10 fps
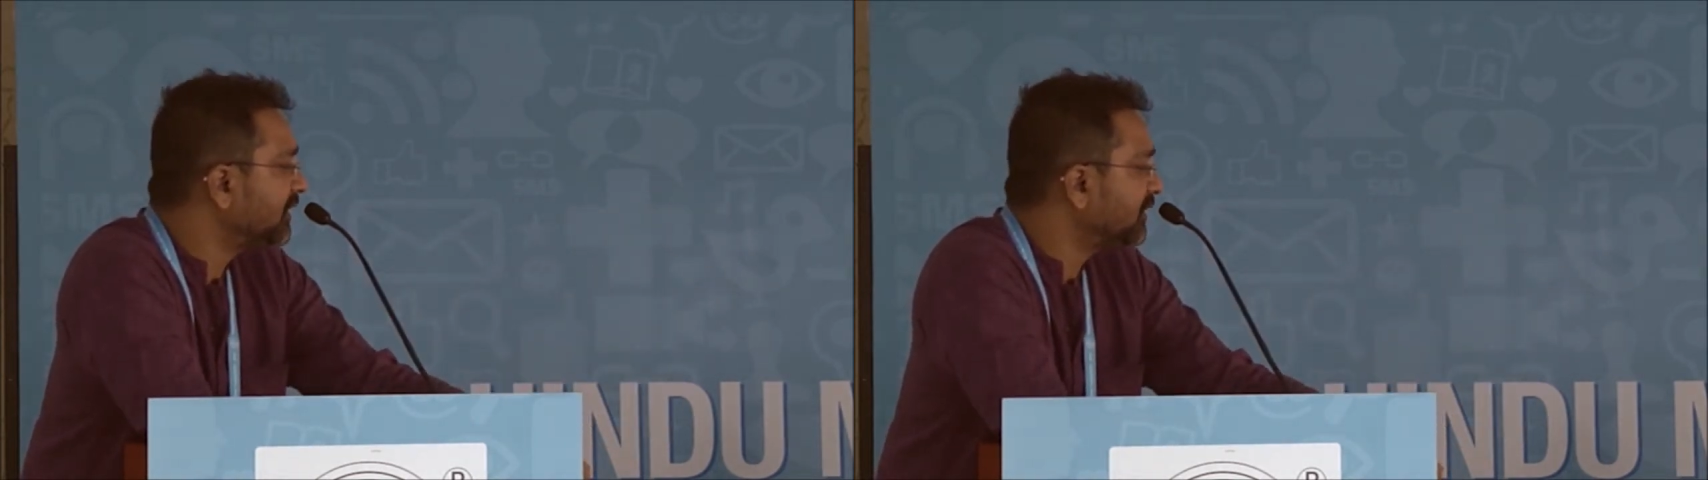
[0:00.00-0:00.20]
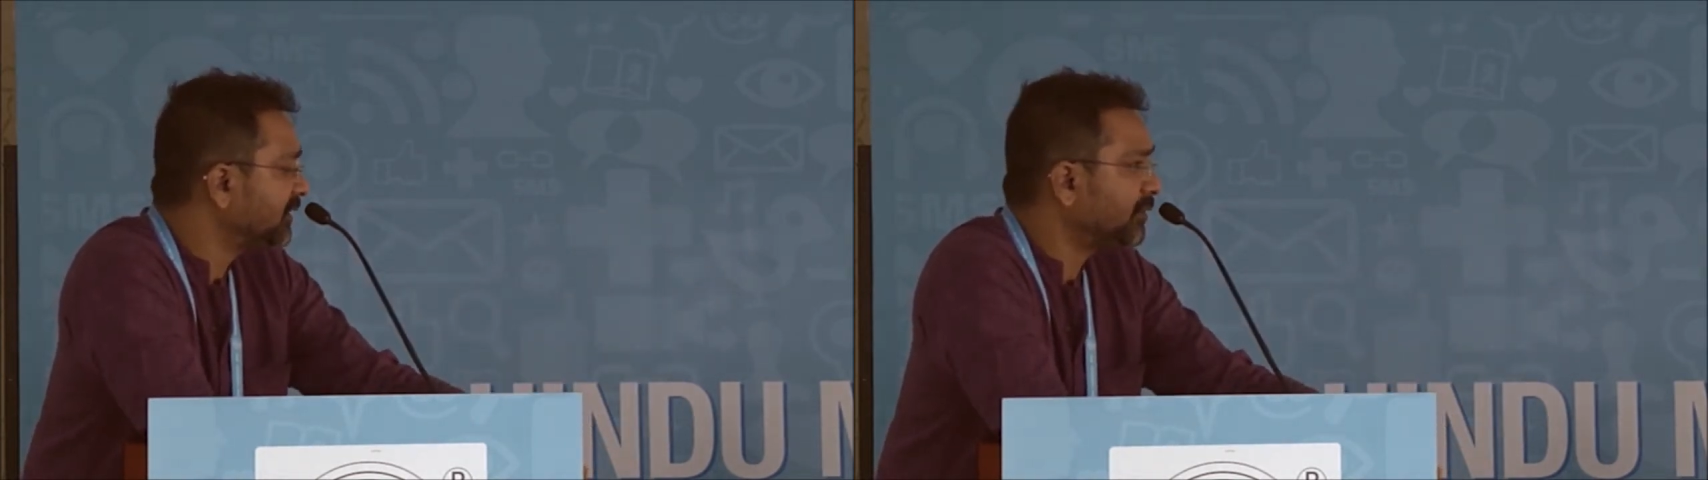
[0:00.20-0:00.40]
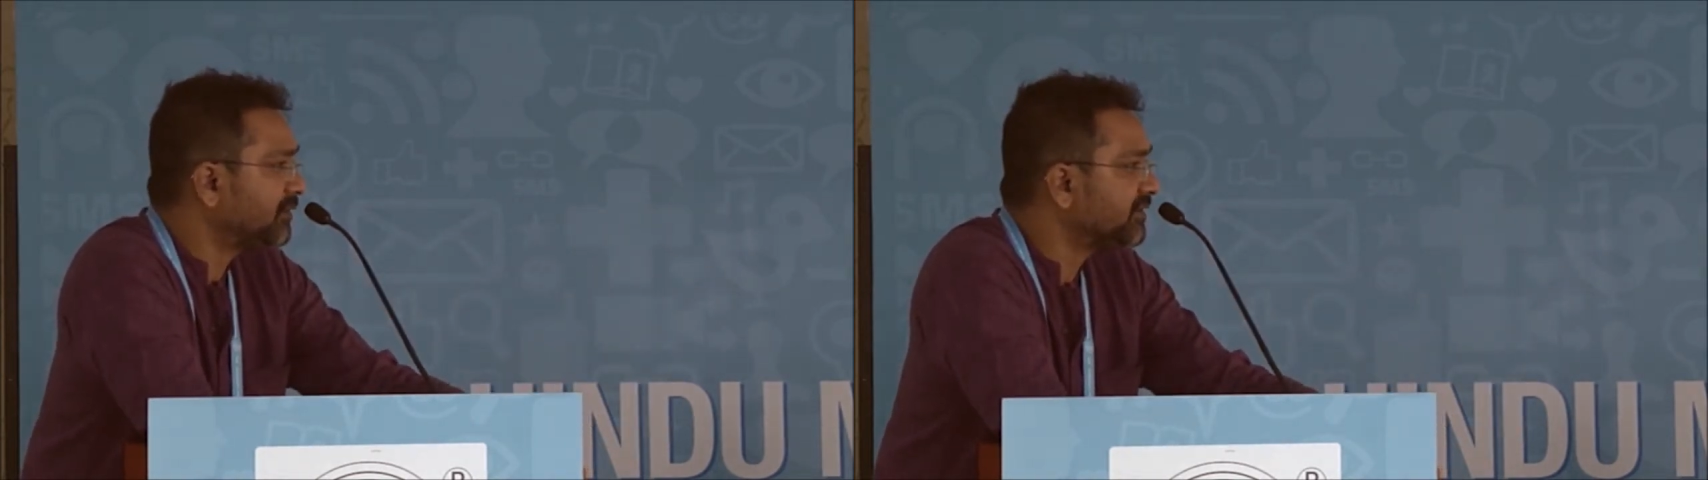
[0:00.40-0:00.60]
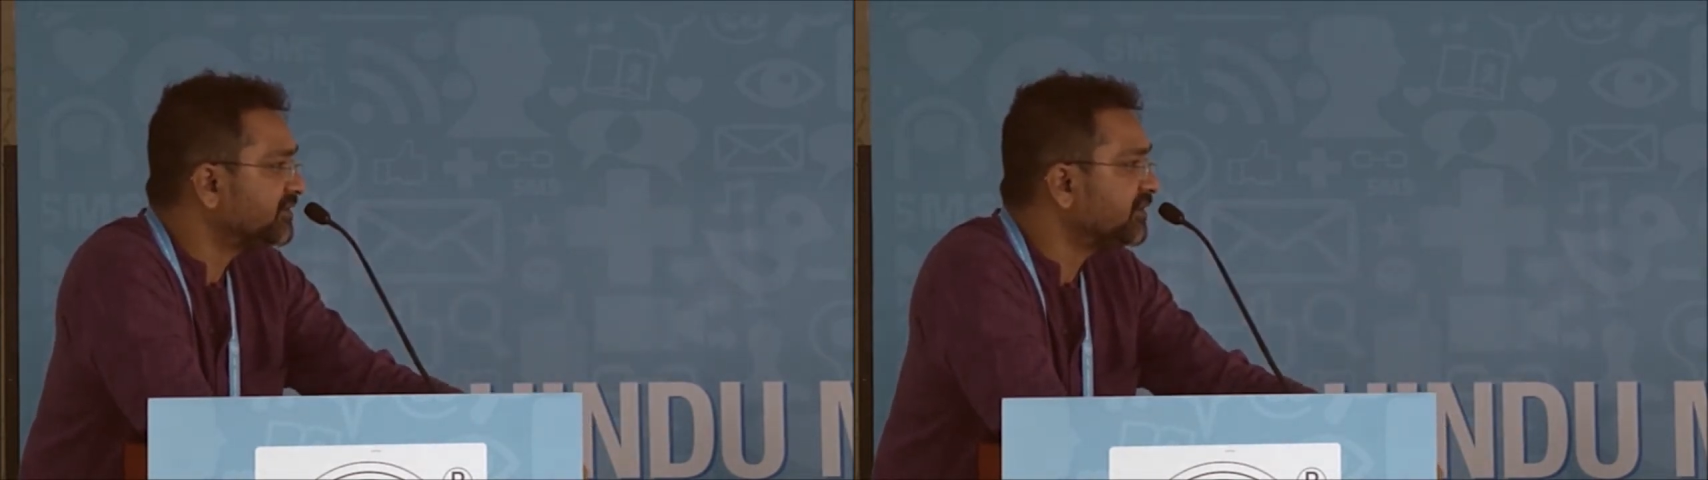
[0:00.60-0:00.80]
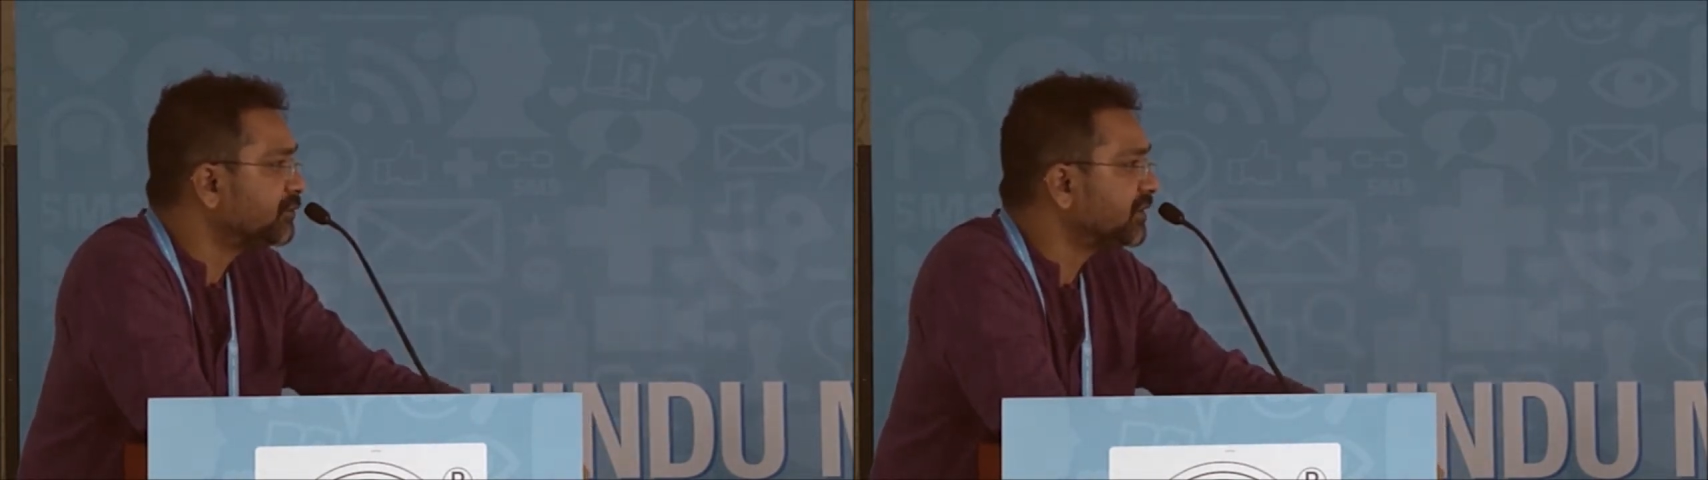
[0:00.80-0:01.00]
hypocrisy
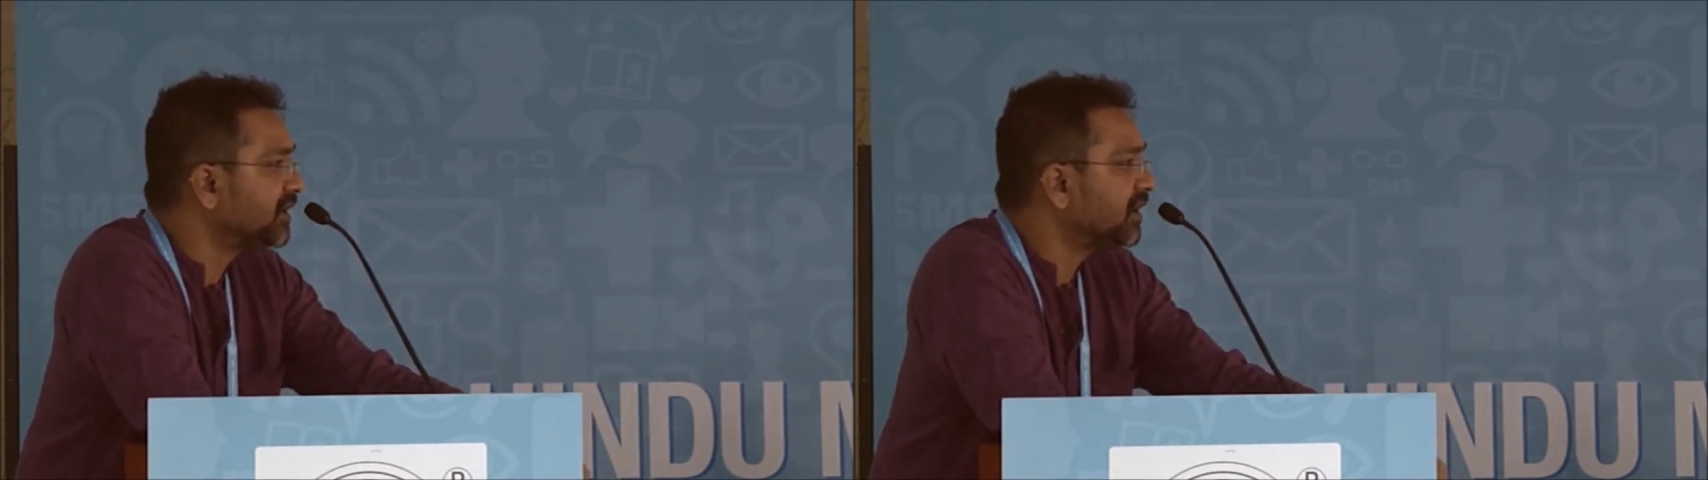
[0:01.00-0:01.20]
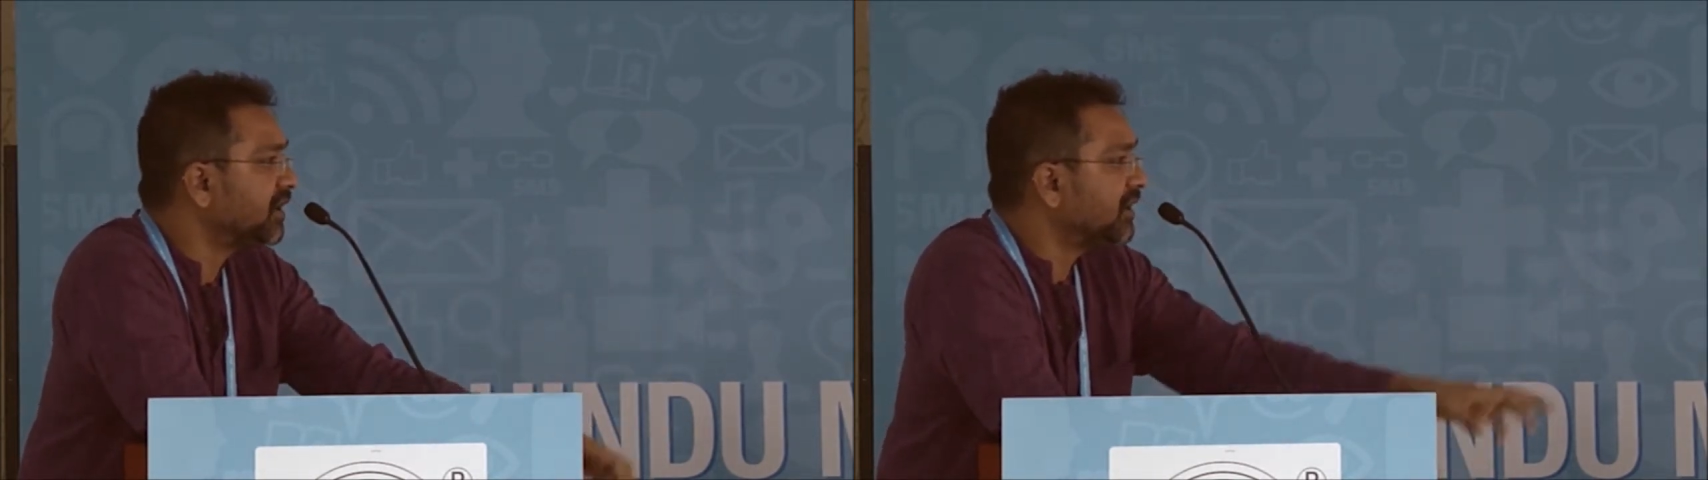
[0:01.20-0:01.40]
during